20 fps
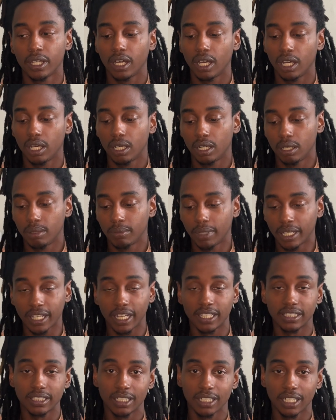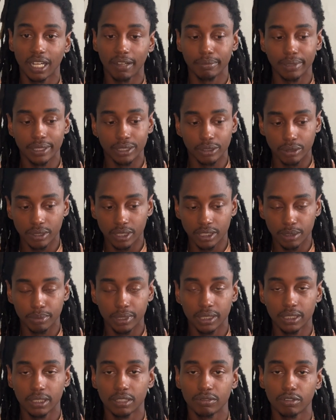Like I said, I've been doing this
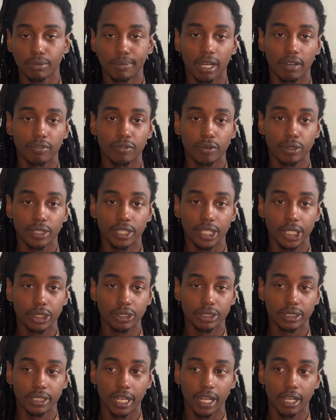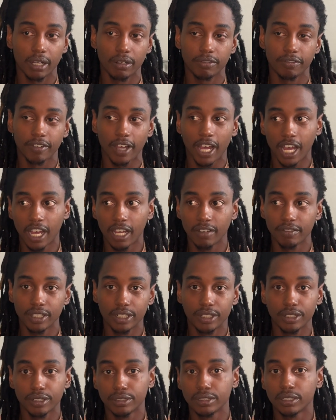business for about 4 years now, 5
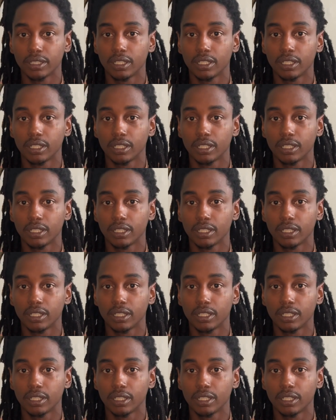years,